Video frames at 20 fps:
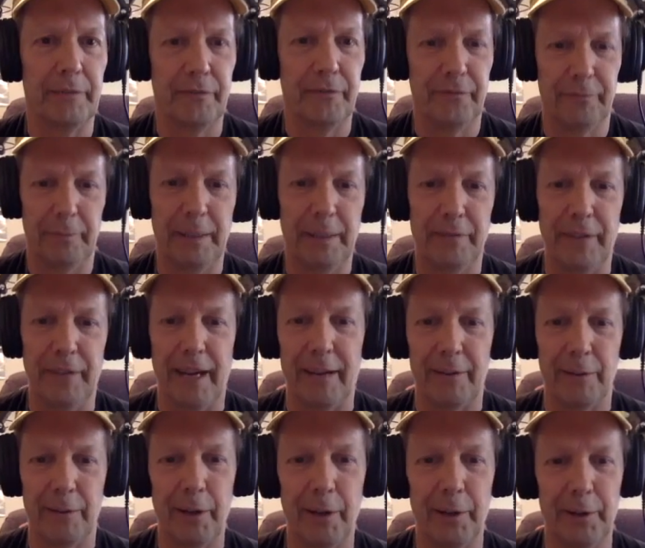Is that big
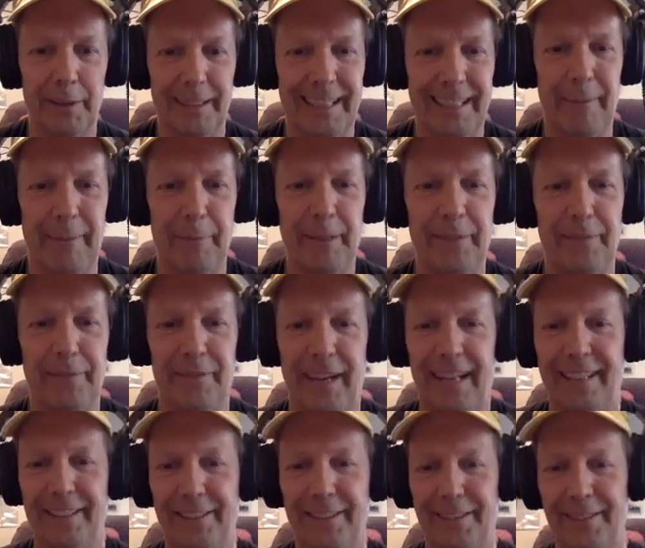fat road? Yeah, big
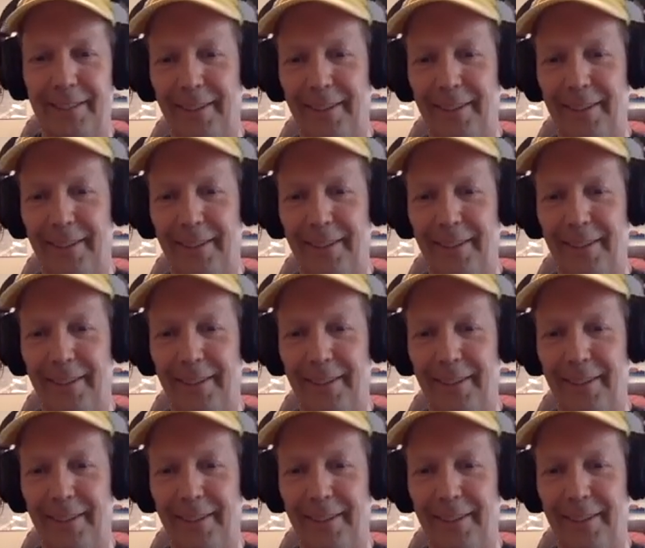fat dirt